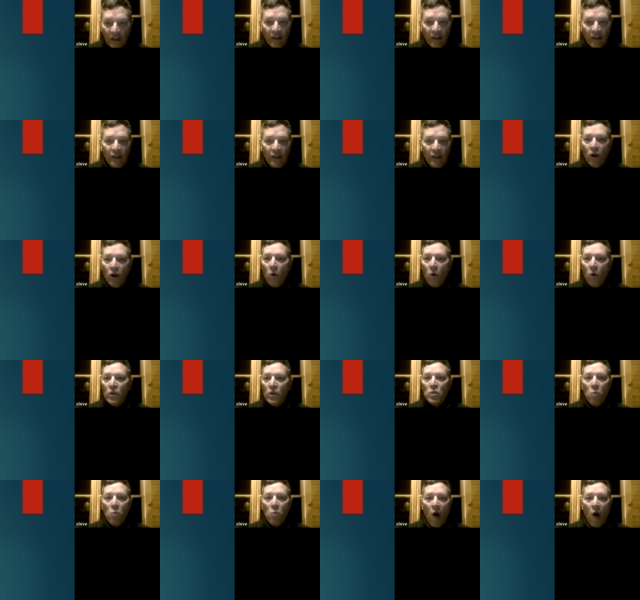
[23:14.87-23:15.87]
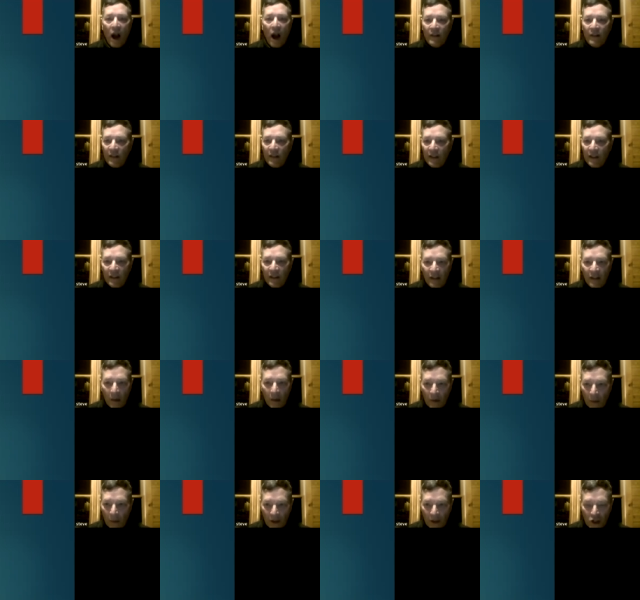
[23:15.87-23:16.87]
No one's walked in and
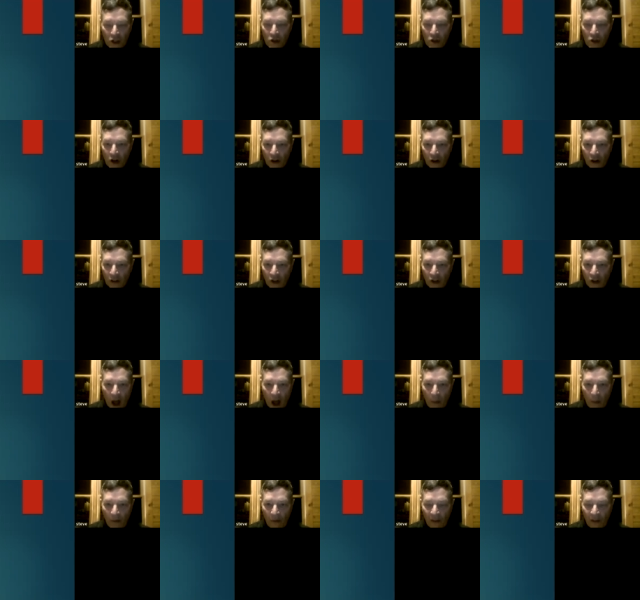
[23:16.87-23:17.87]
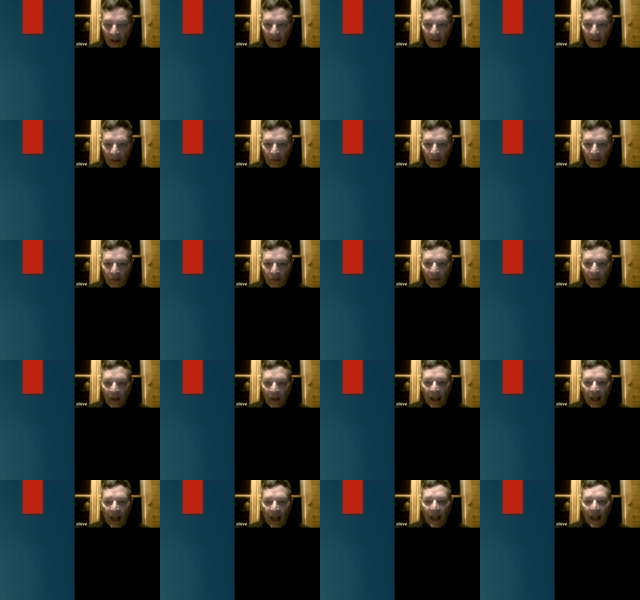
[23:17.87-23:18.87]
dumped a bunch of trout on top of it.
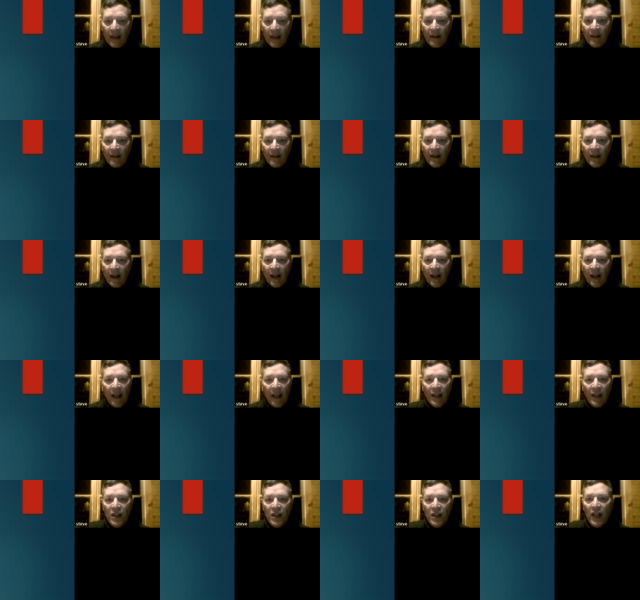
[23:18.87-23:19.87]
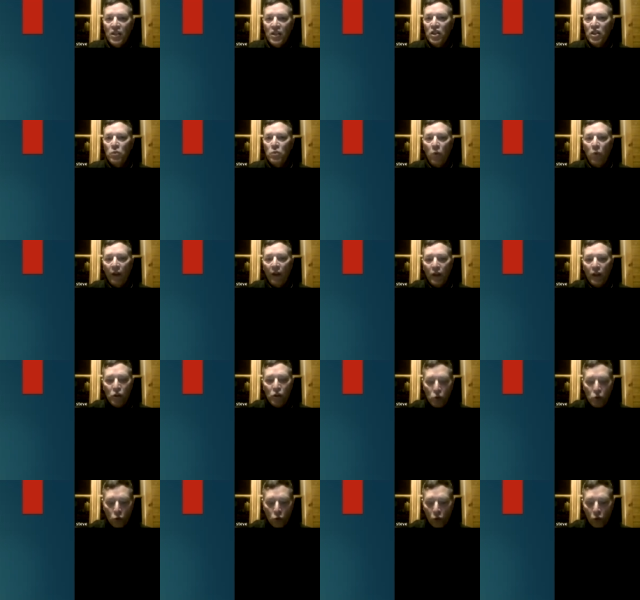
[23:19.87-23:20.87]
And uh, it, that's just one of the
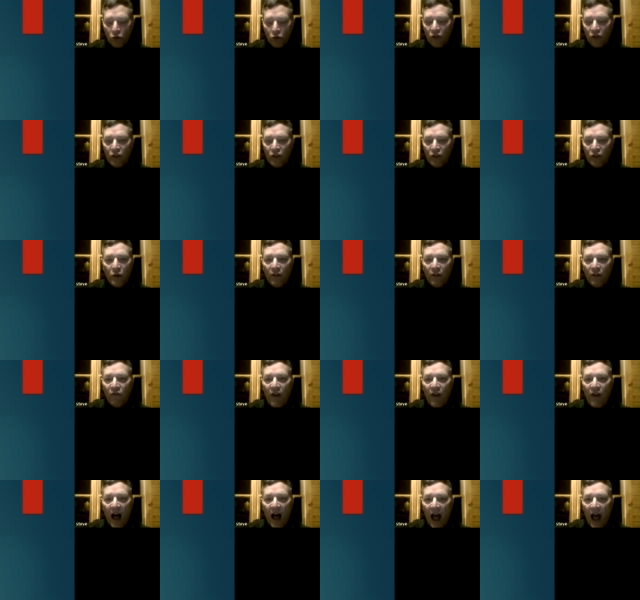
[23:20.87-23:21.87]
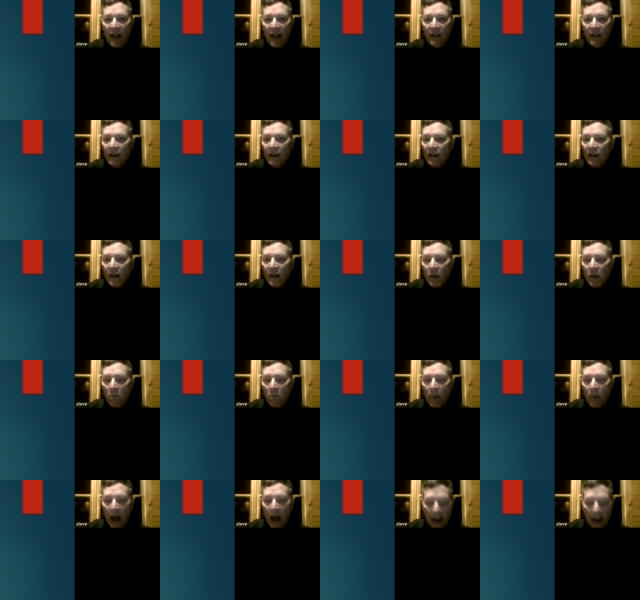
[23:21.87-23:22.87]
jewels that you can find
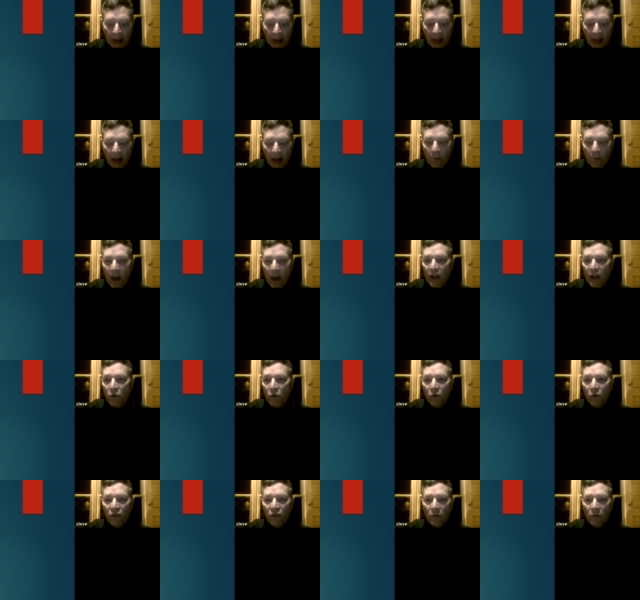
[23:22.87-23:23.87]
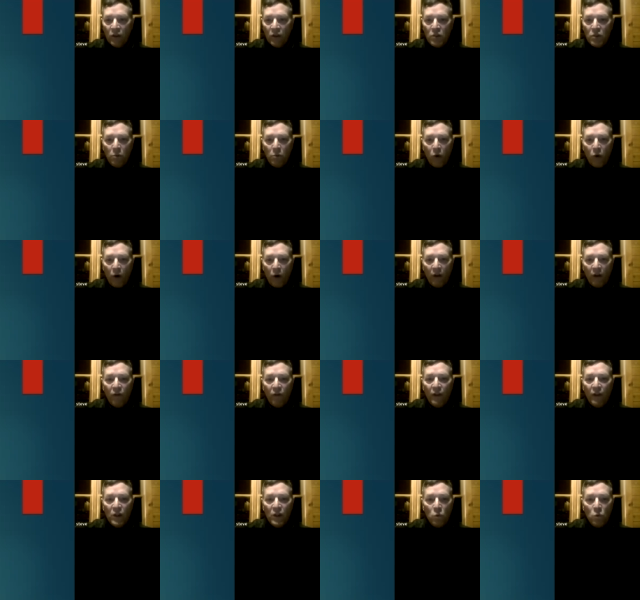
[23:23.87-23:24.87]
by, uh, by doing some exploring
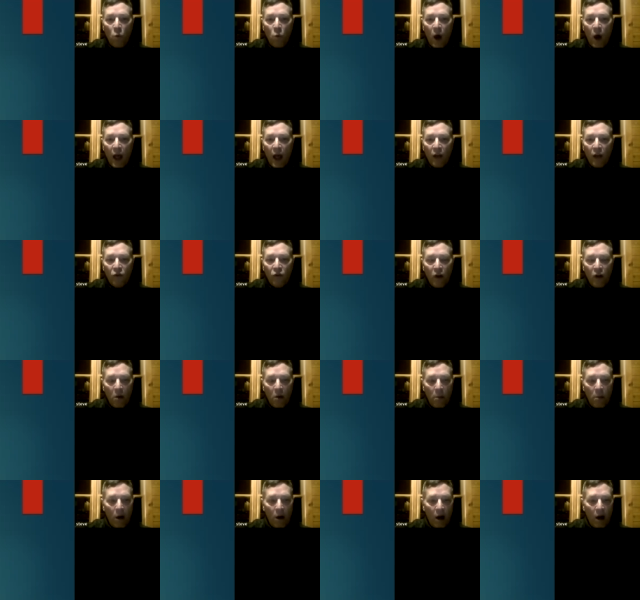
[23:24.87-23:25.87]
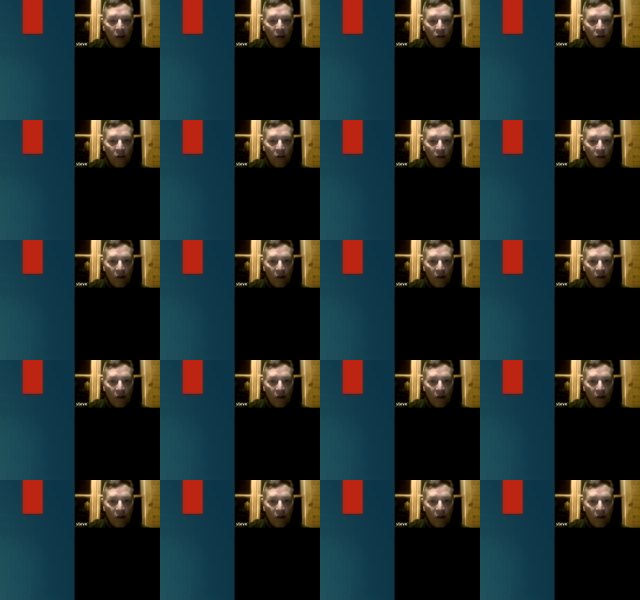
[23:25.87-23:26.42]
for these wild trout ponds.